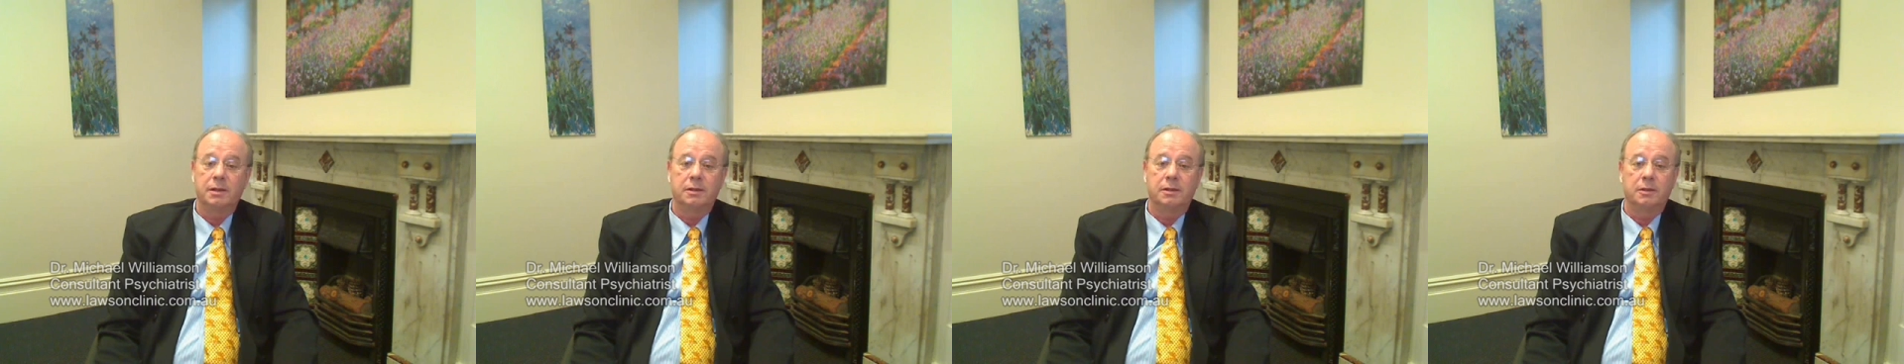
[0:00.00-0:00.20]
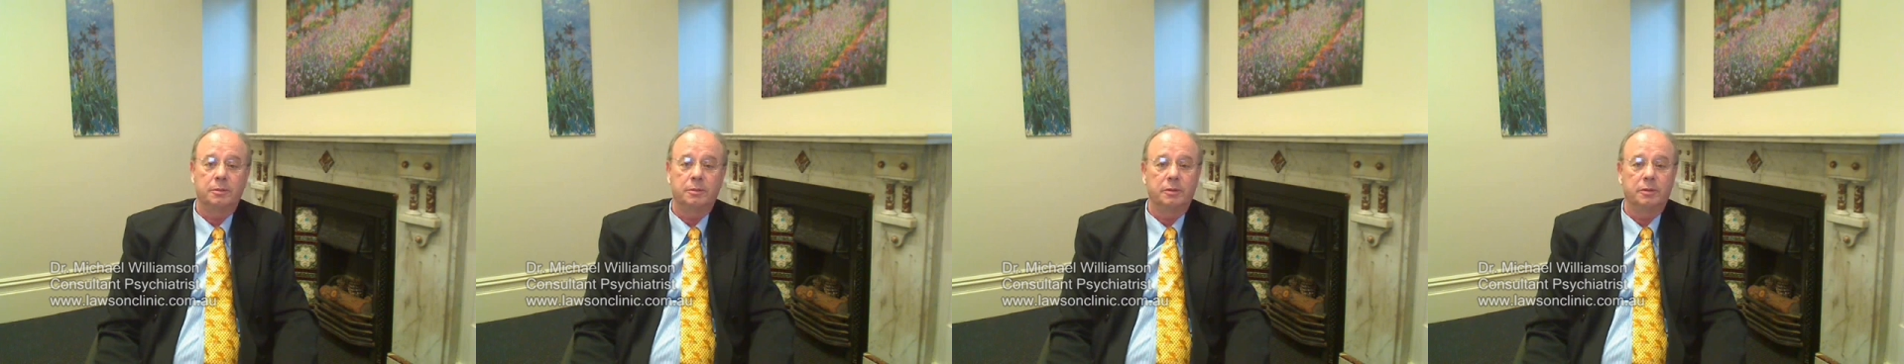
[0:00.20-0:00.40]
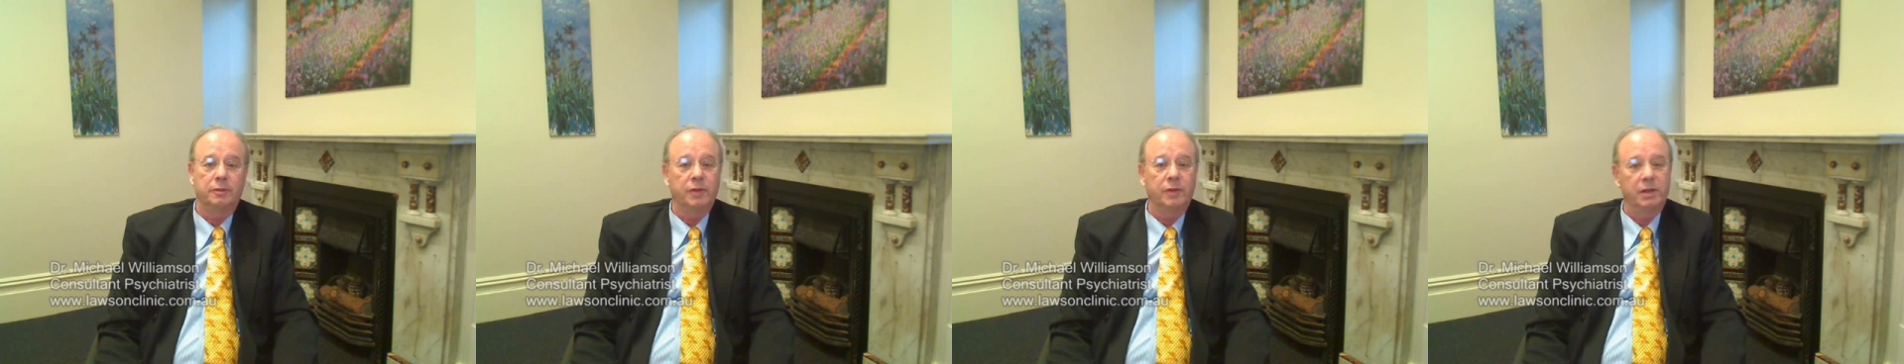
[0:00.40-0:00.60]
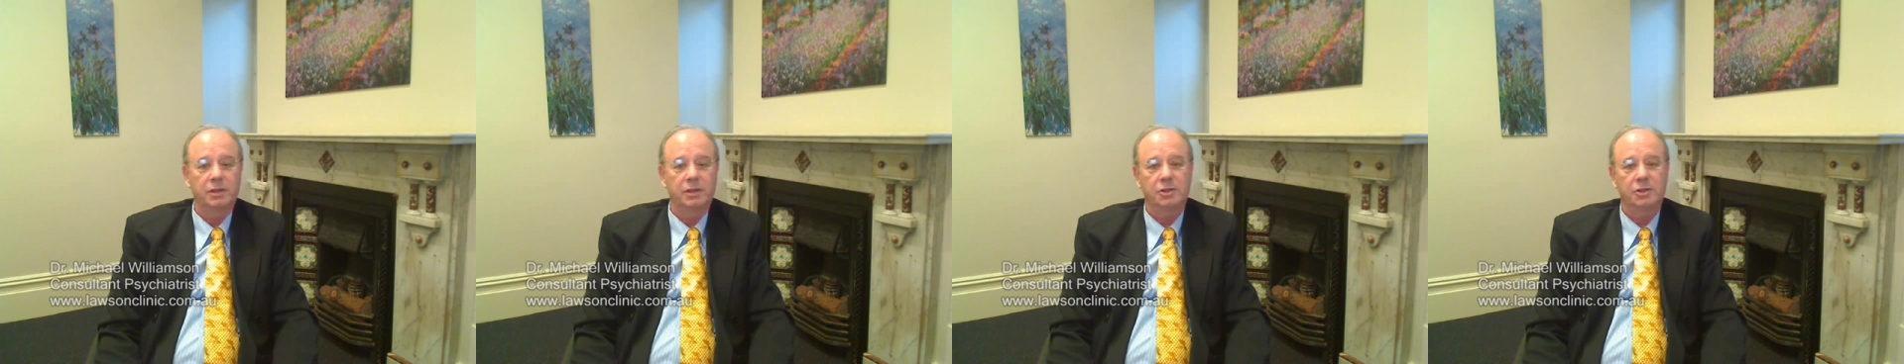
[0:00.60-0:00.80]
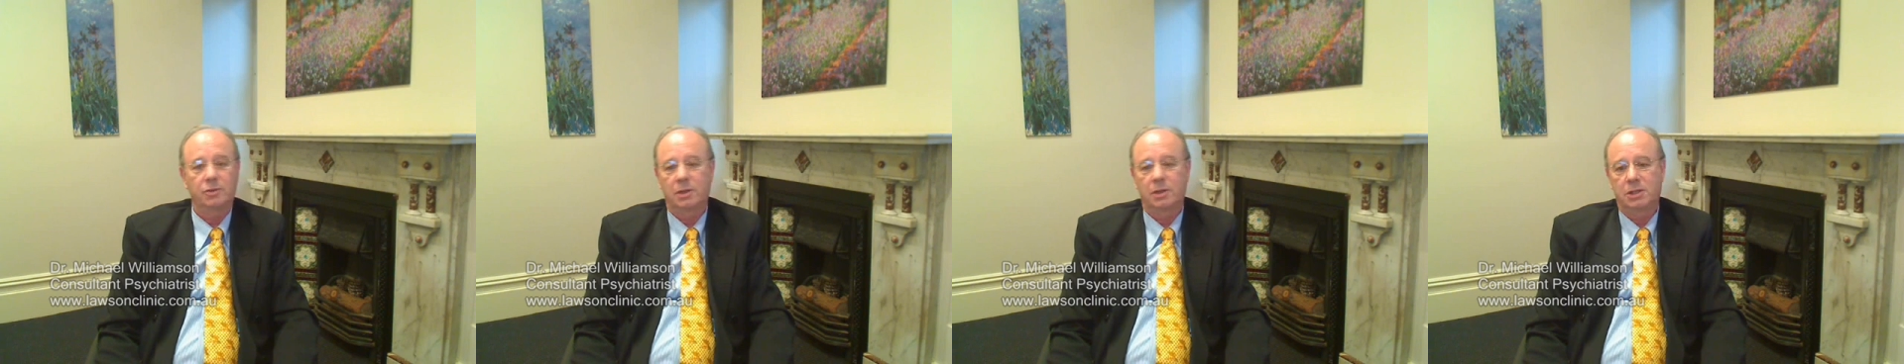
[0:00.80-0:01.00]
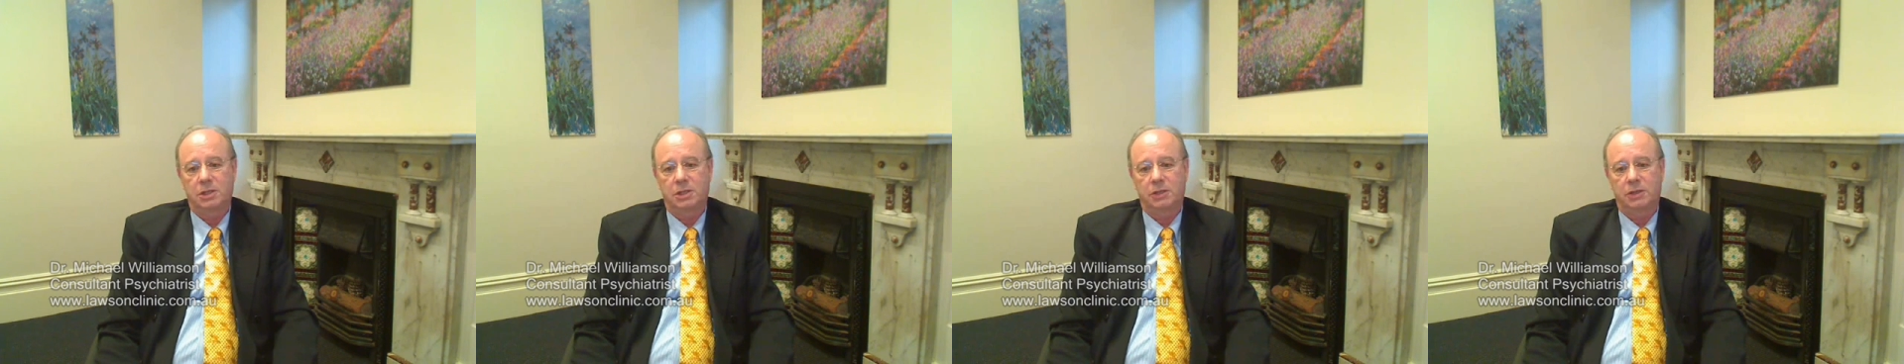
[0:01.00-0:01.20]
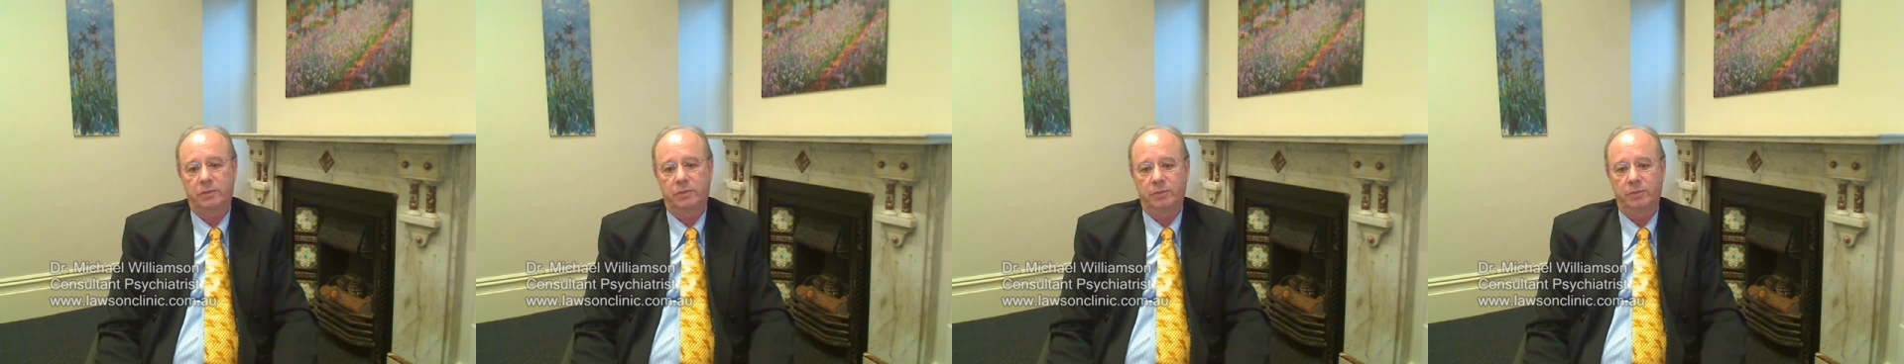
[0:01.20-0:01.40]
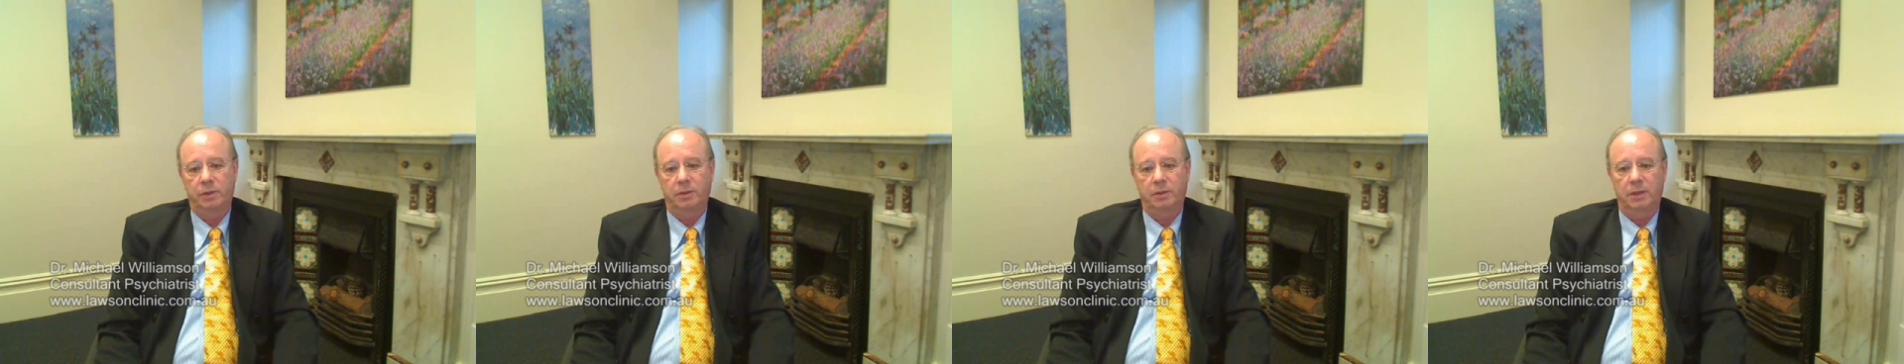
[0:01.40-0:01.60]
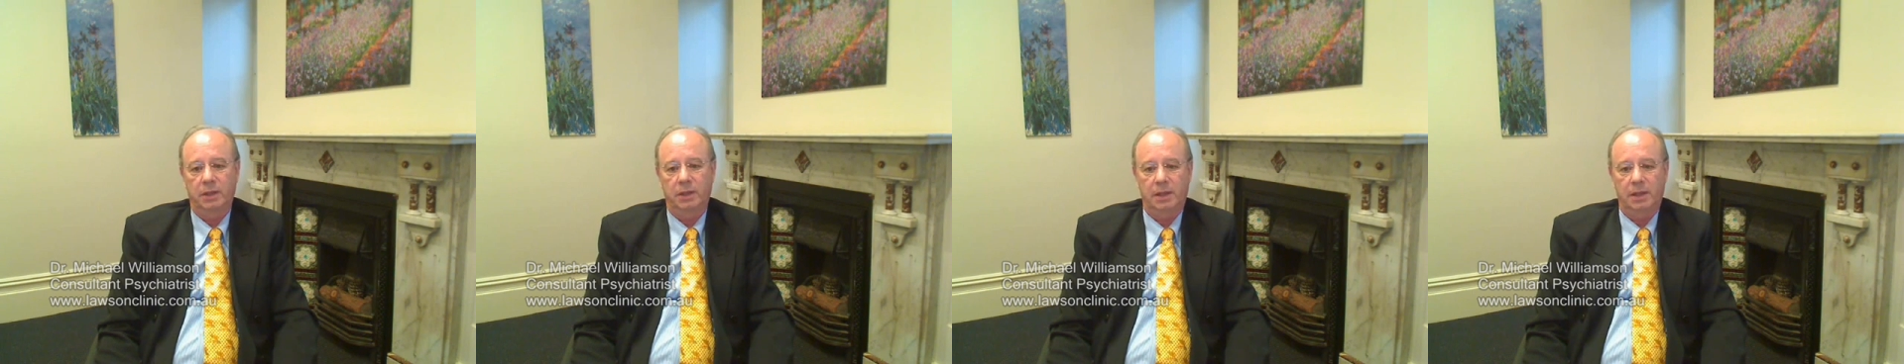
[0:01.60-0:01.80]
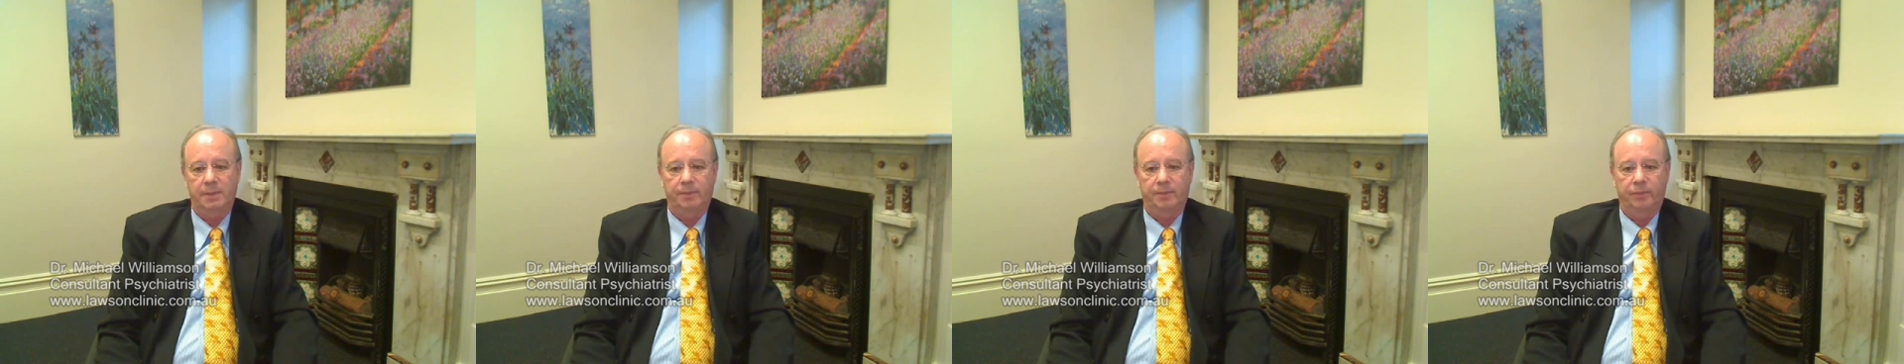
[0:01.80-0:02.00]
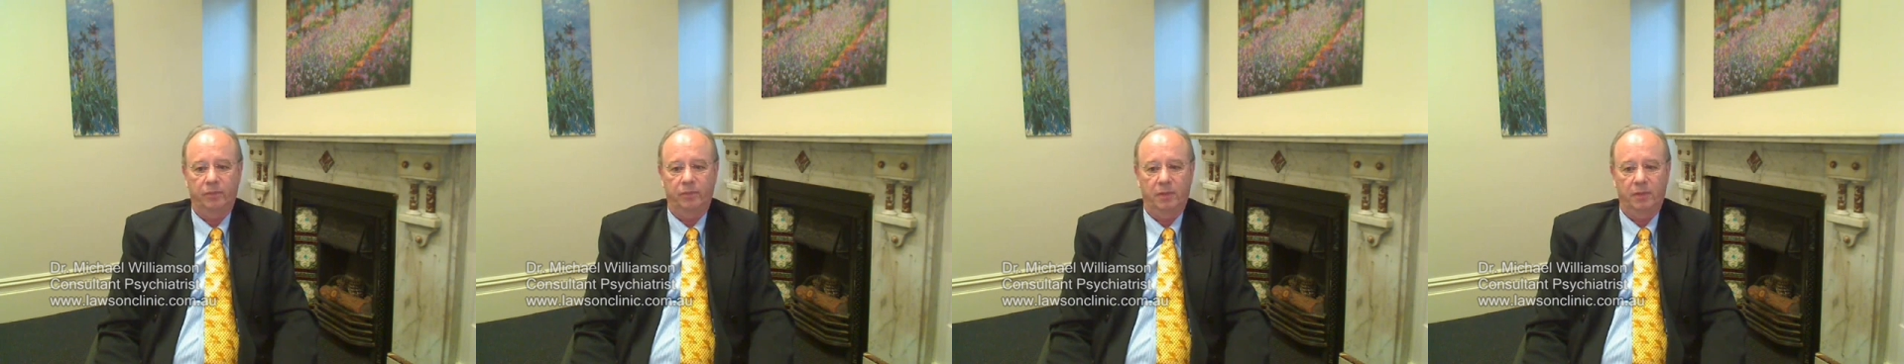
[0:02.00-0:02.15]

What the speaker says: to prevent stresses from building up.